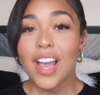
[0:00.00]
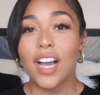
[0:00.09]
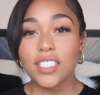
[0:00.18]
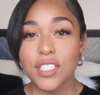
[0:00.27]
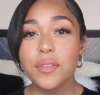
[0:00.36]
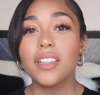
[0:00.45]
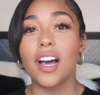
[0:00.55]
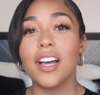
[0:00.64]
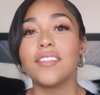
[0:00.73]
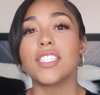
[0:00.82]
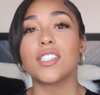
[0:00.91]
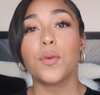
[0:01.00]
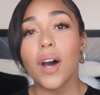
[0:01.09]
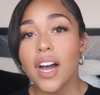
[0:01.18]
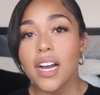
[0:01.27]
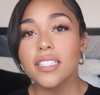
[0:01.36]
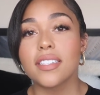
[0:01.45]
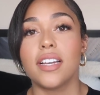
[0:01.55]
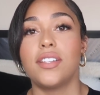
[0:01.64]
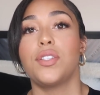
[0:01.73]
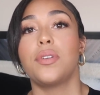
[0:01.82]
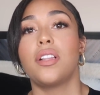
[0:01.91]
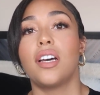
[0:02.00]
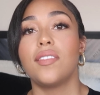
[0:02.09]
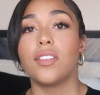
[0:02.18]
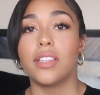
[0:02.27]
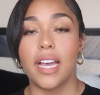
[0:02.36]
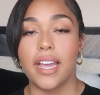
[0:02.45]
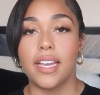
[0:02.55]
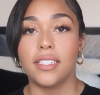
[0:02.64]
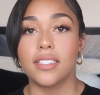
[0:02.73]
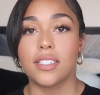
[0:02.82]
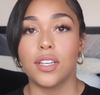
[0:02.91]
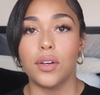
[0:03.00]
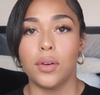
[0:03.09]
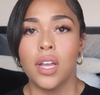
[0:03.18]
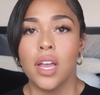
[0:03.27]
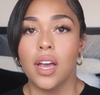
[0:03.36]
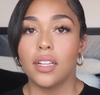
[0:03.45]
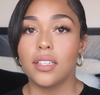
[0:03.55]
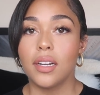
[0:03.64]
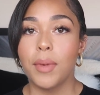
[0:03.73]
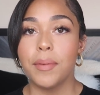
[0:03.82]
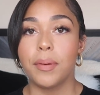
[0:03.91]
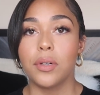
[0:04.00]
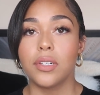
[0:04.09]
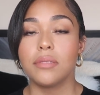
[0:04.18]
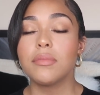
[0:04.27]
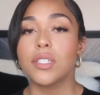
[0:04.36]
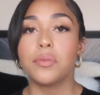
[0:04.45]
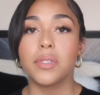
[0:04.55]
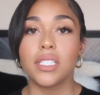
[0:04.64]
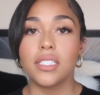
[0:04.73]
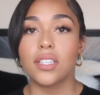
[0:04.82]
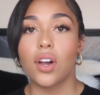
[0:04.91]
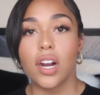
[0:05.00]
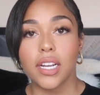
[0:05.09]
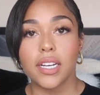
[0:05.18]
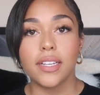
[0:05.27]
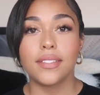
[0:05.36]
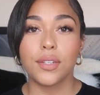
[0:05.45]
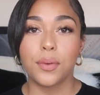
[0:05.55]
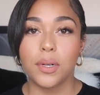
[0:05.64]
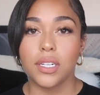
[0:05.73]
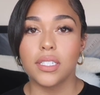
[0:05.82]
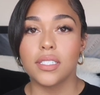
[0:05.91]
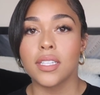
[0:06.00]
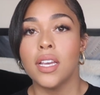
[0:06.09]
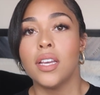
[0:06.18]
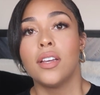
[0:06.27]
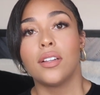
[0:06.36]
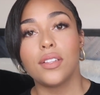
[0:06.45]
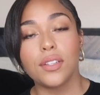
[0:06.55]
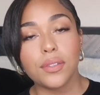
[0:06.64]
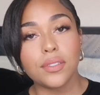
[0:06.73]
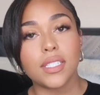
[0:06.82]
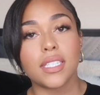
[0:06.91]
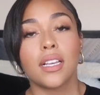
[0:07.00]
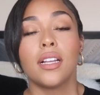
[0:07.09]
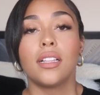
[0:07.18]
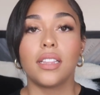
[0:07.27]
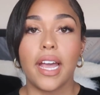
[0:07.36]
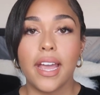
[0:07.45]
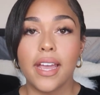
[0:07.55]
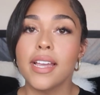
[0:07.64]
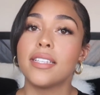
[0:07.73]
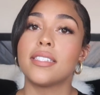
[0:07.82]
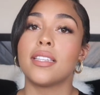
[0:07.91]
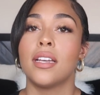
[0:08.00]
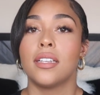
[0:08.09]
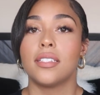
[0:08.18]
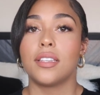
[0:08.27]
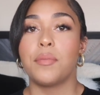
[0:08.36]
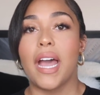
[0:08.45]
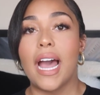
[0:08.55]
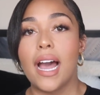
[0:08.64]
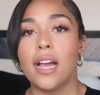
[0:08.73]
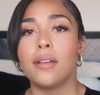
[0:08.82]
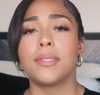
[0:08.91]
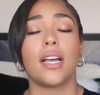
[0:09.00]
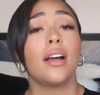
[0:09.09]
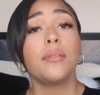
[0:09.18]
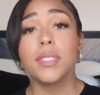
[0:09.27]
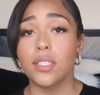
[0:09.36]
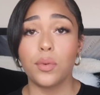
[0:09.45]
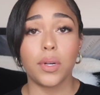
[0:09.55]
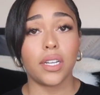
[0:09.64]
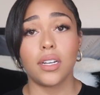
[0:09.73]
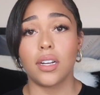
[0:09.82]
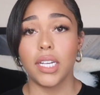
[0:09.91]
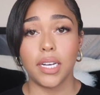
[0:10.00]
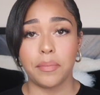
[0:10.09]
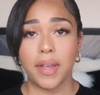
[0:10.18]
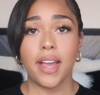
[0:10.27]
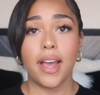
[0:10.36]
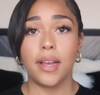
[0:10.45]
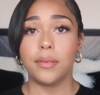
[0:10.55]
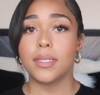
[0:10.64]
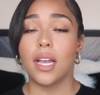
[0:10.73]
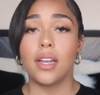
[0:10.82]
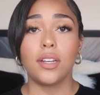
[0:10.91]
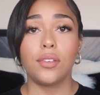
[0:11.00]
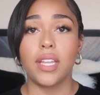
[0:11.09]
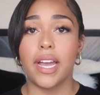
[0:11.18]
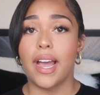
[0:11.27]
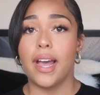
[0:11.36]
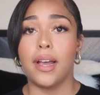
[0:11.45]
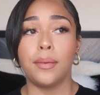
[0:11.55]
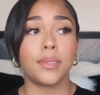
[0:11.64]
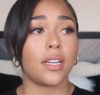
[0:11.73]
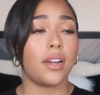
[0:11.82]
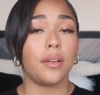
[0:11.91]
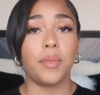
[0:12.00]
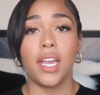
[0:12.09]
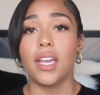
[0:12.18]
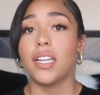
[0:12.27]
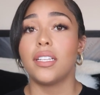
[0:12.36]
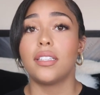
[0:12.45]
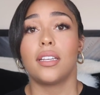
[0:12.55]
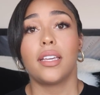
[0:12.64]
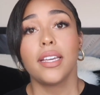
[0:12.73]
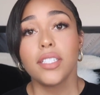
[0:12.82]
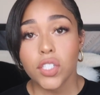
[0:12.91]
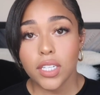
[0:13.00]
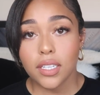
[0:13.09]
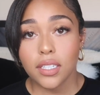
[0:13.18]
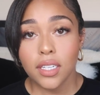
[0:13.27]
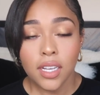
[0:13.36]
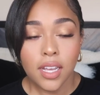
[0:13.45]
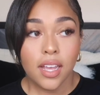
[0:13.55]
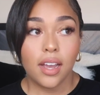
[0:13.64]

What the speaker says: I do a lot of squats, I do a lot of legs, so a lot of my programs are really targeted towards glutes, legs, some abs. I'm still working on getting my abs. I know that abs are made in the kitchen.